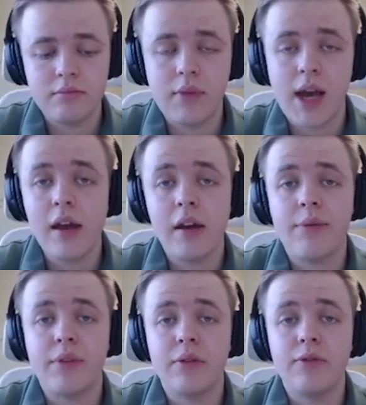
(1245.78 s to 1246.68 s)
I haven't
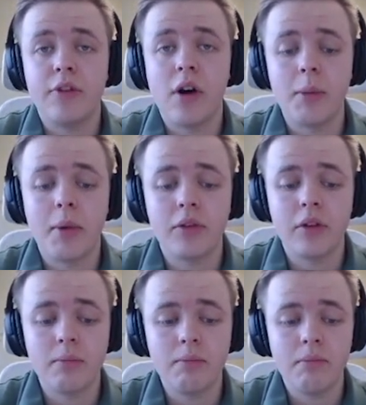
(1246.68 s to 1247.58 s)
even thought about
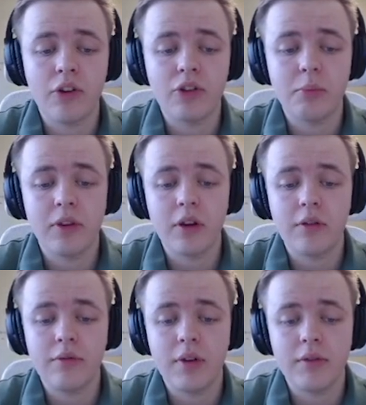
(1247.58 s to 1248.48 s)
the possibility of
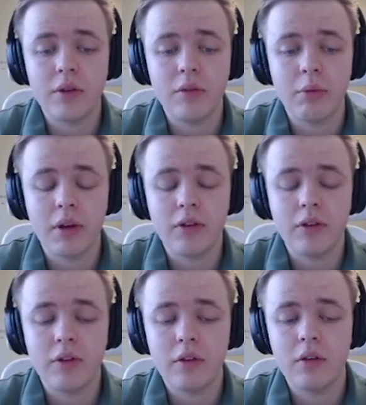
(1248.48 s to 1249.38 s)
flavored toothpaste.